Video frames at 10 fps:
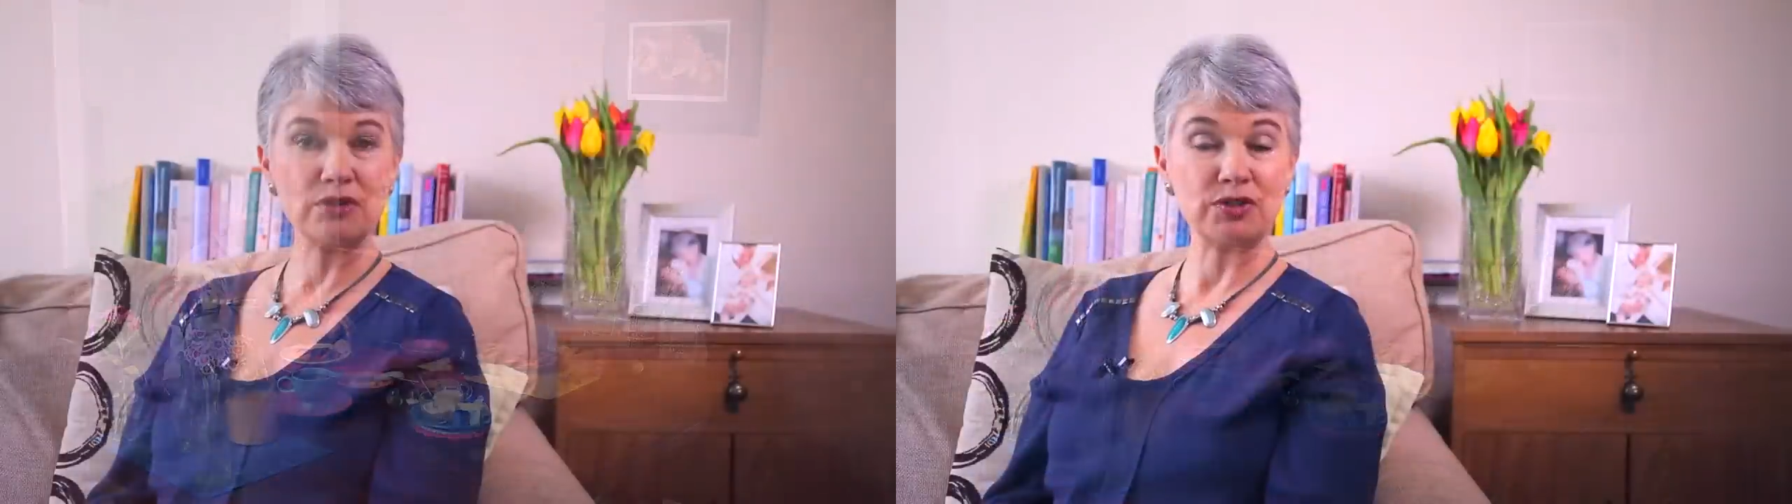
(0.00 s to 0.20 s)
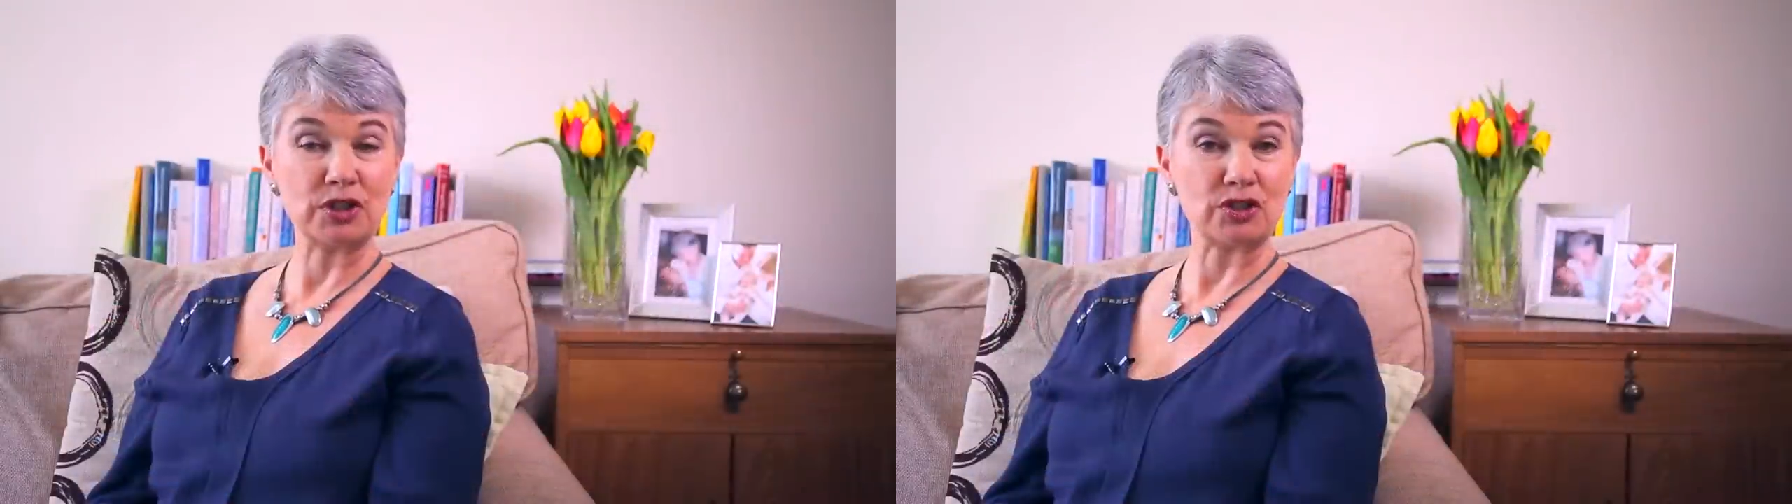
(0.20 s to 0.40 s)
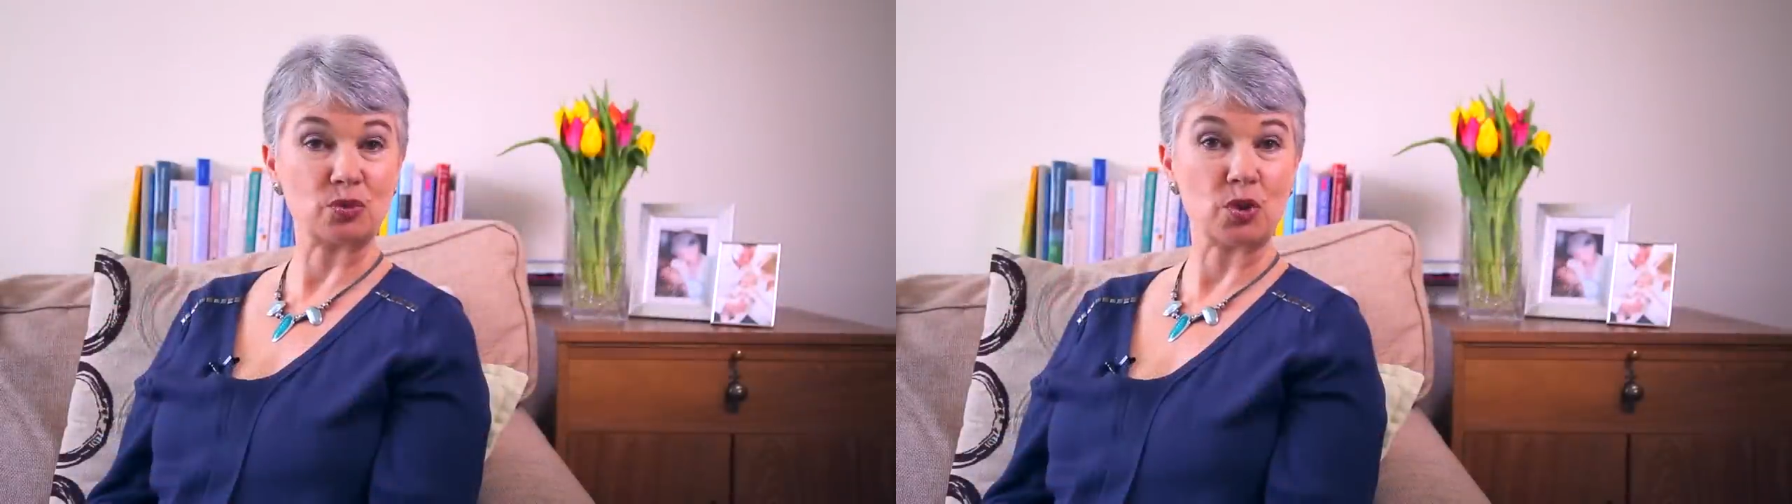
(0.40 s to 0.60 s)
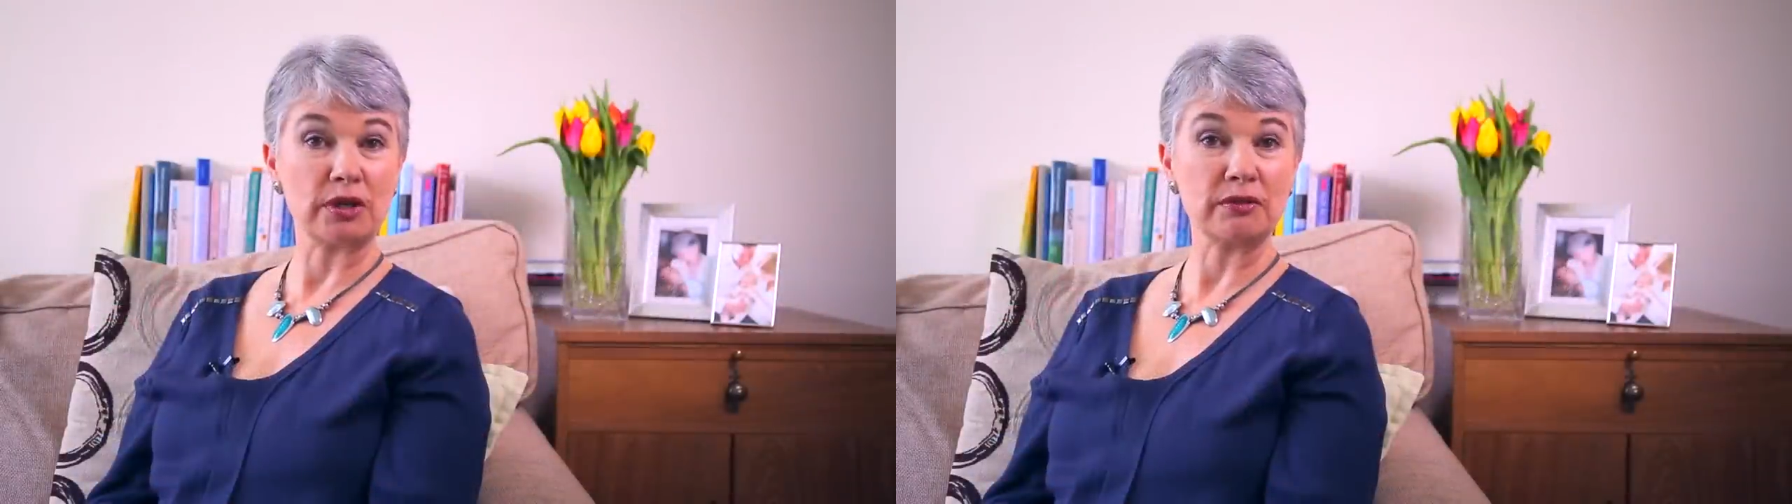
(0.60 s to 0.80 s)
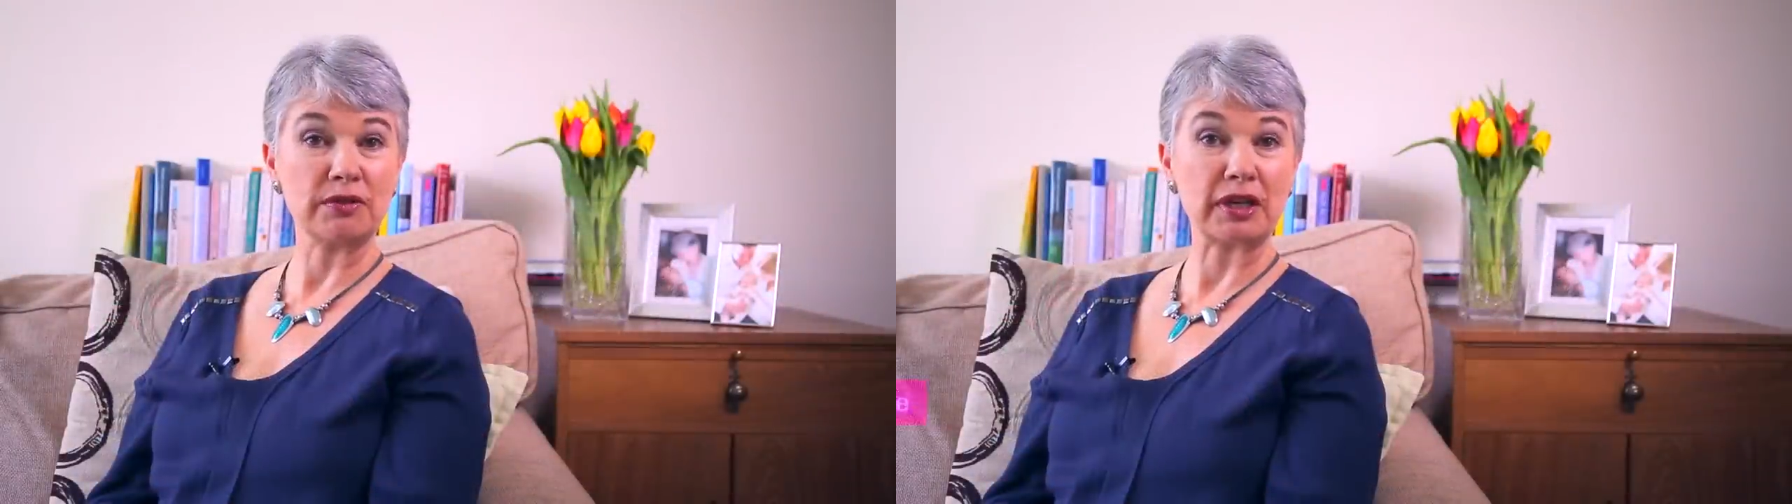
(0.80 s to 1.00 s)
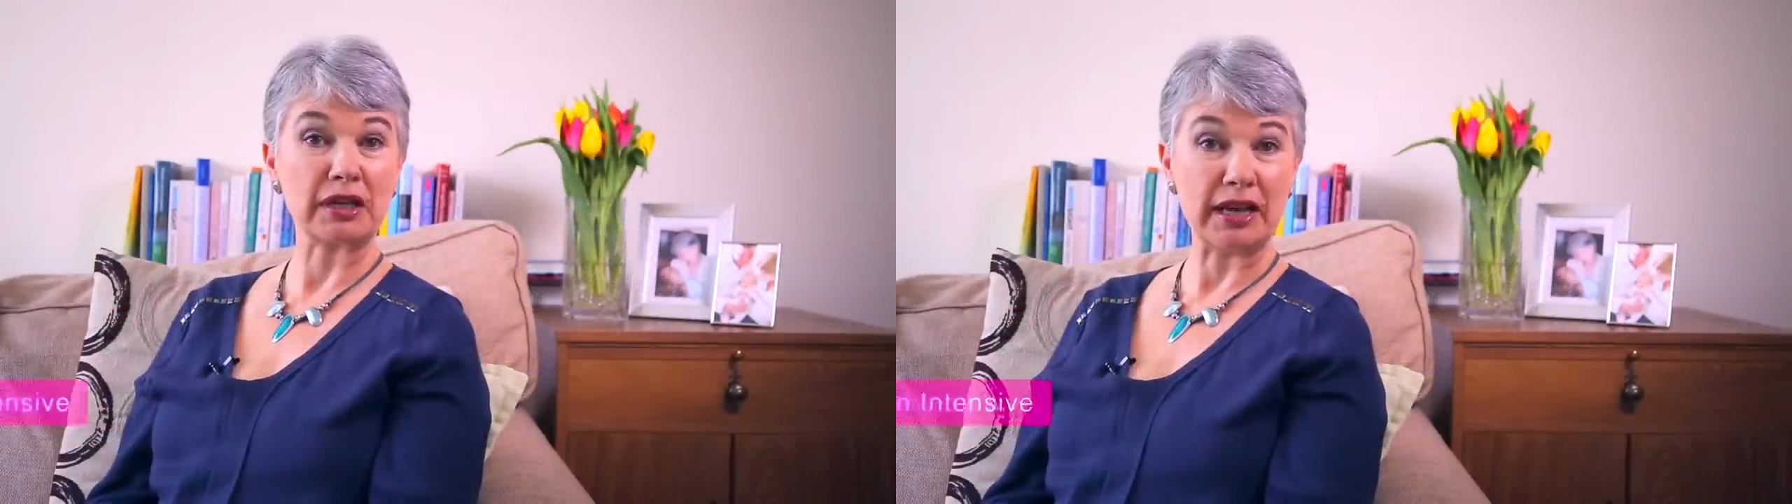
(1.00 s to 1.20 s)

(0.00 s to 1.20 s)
The first one, the